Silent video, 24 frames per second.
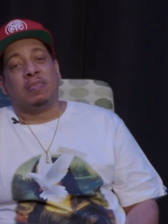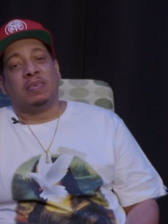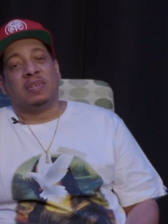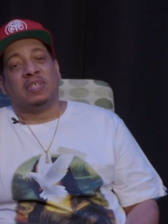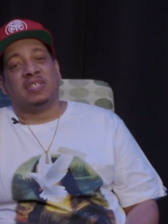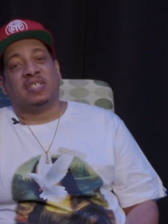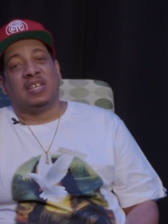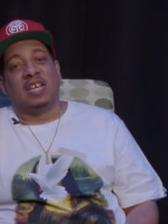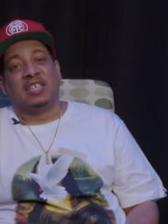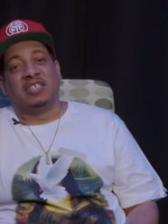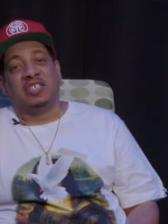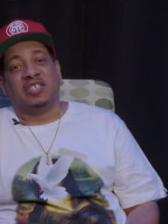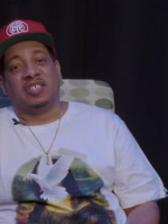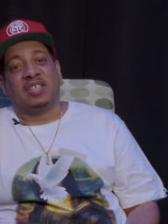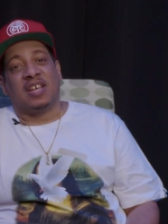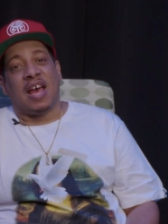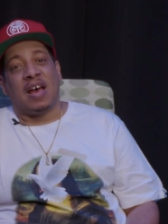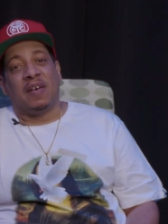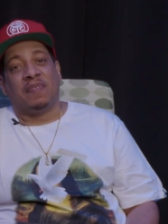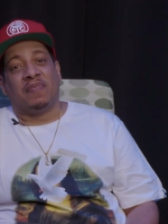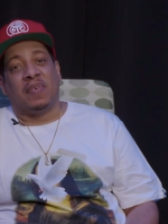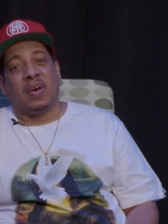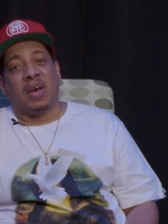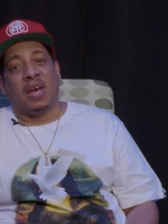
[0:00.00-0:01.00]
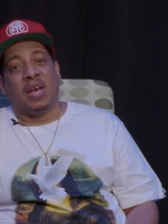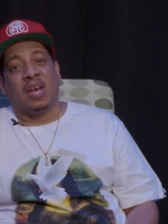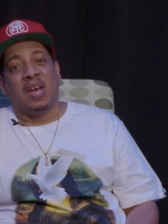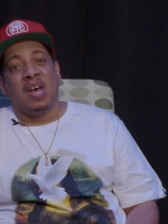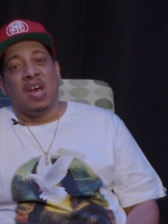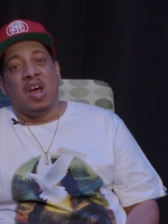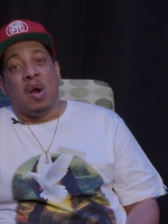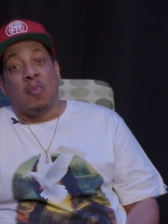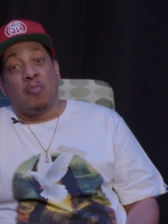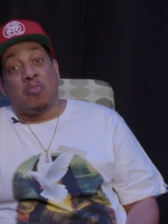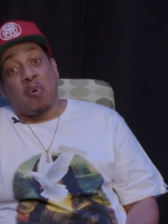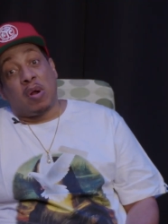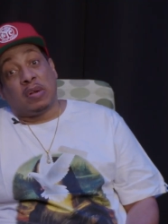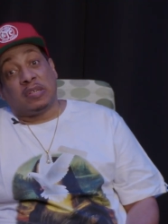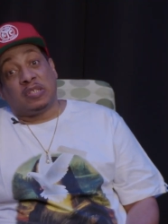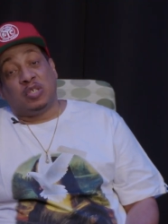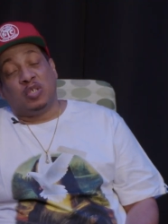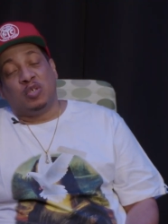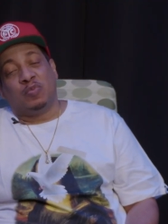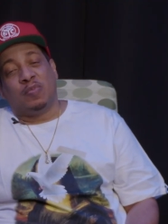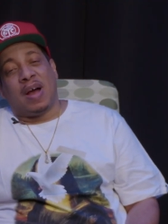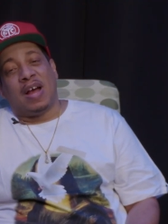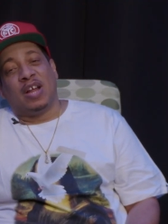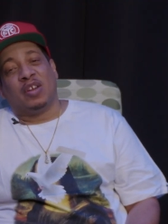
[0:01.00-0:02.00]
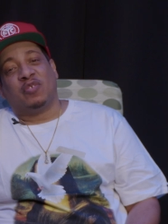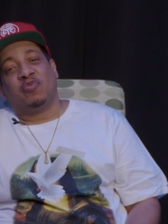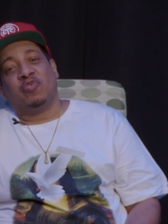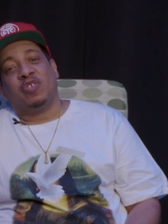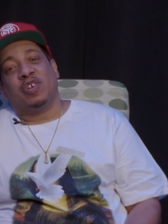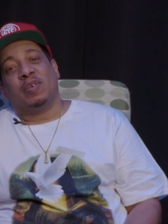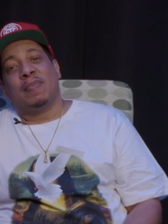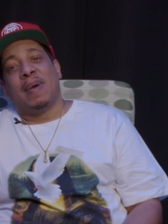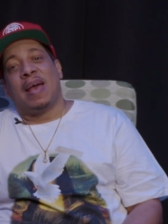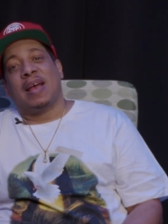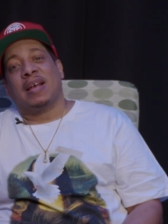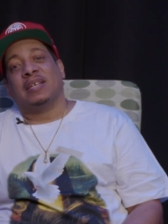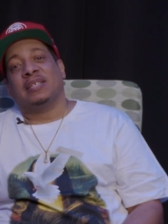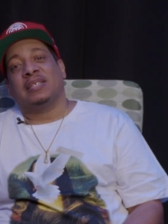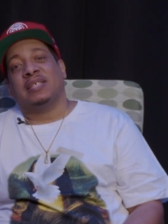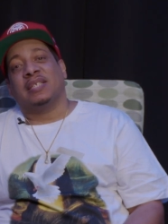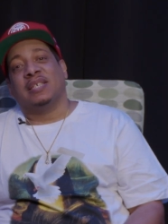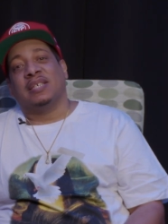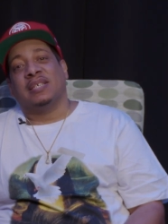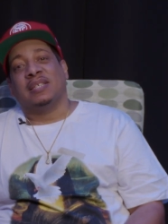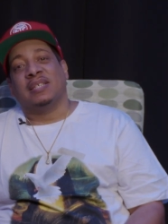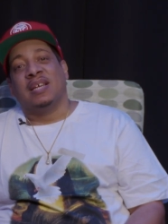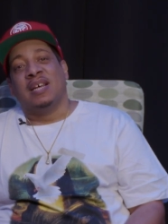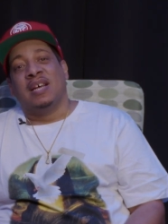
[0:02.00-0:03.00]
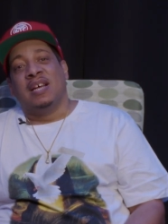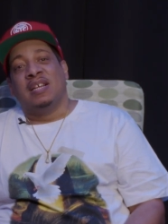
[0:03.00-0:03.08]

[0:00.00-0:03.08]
to Sessions Cafe, brought to you by Entrigue magazine.